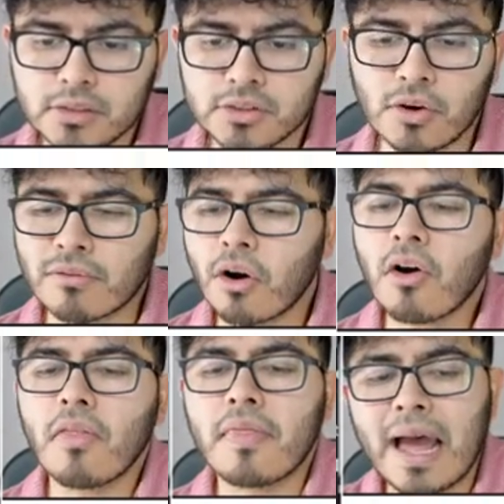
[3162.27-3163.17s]
So
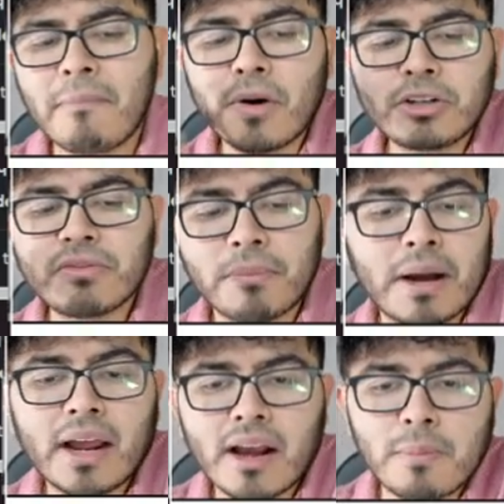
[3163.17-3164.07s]
overall, not much of a
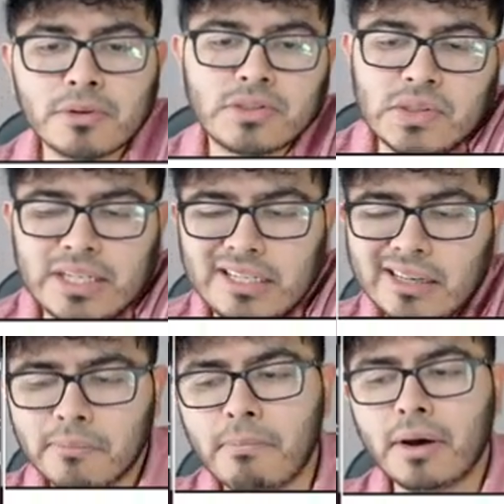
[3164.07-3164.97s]
buying opportunity,
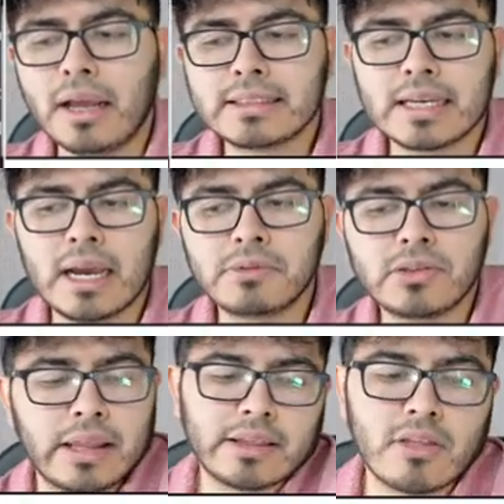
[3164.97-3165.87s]
but a time to
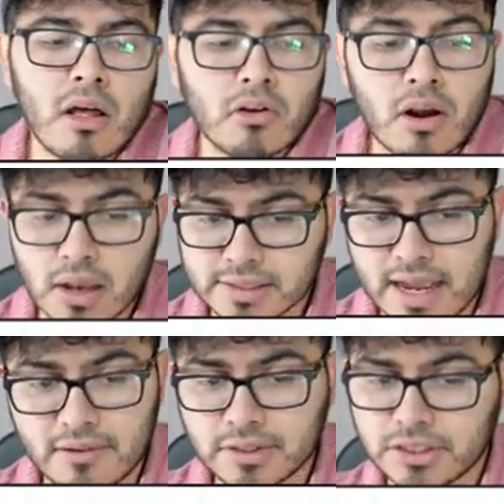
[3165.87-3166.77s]
like dollar cost
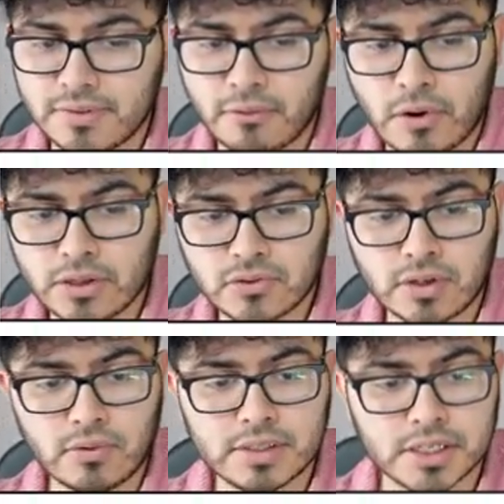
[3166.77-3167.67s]
average if I wanted to increase